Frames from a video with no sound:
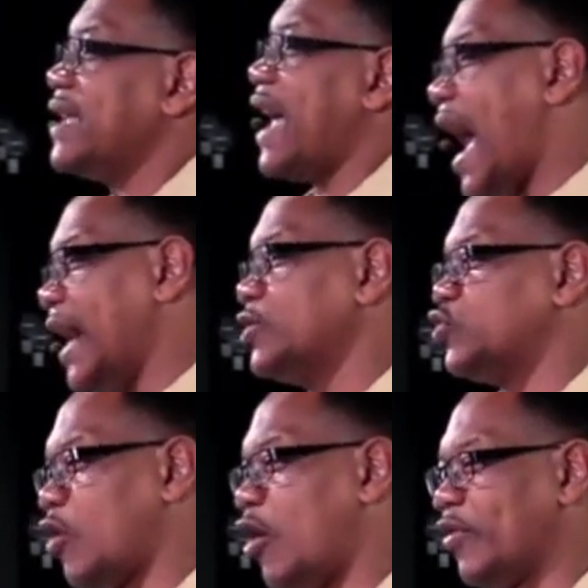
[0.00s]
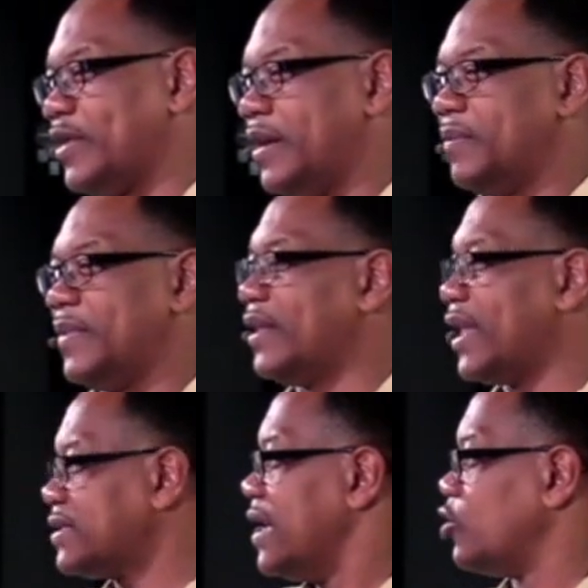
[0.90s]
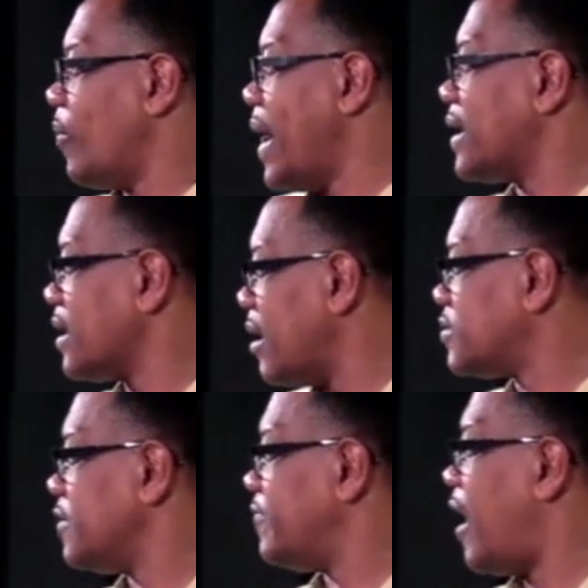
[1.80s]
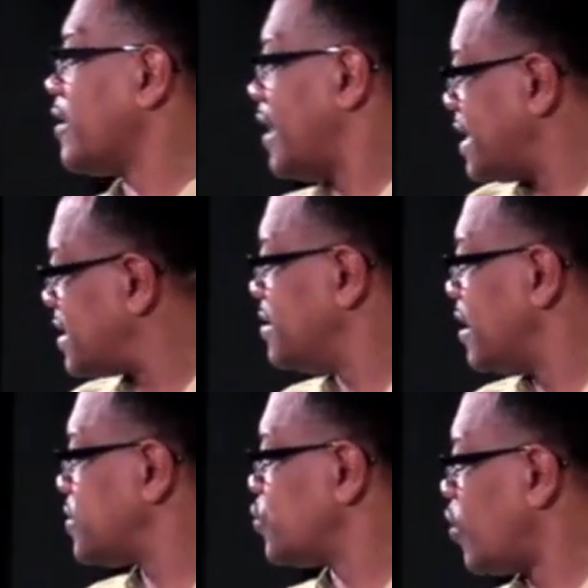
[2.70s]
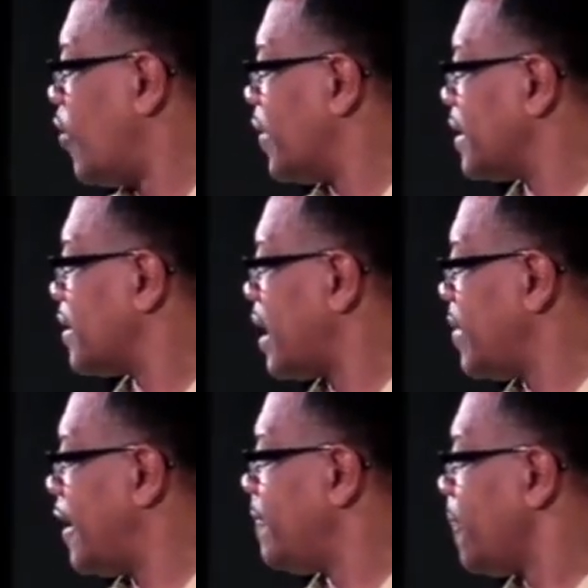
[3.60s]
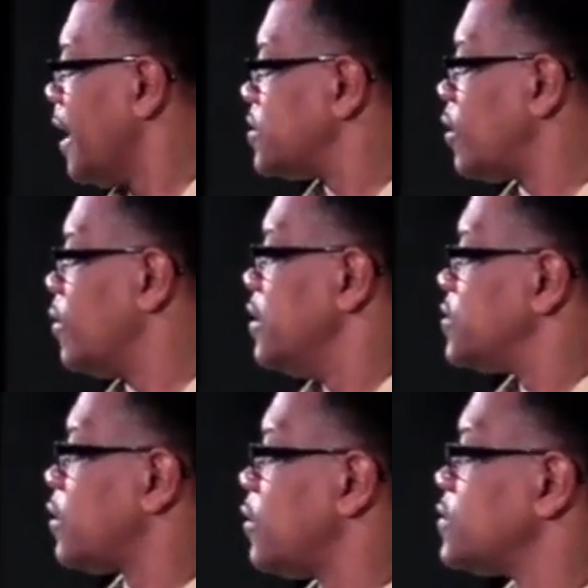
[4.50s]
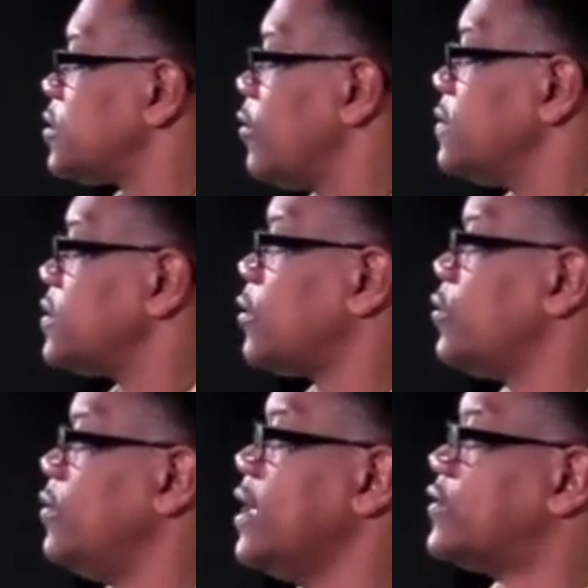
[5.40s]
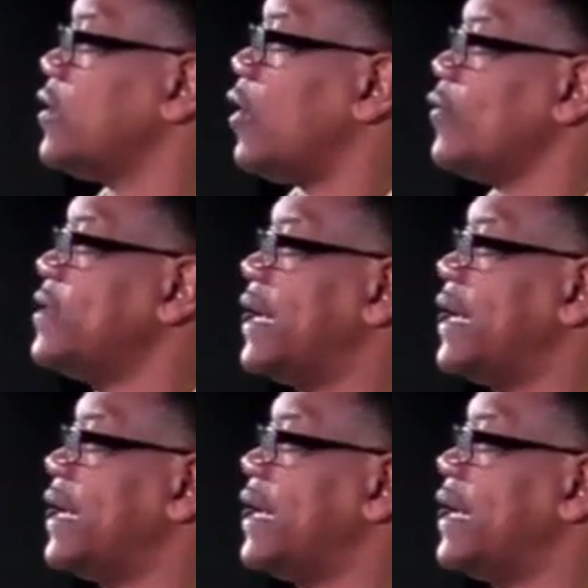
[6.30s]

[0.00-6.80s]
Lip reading: I draw them, unless no man can come to the Father unless he does a drawing. Amen? So you need to know that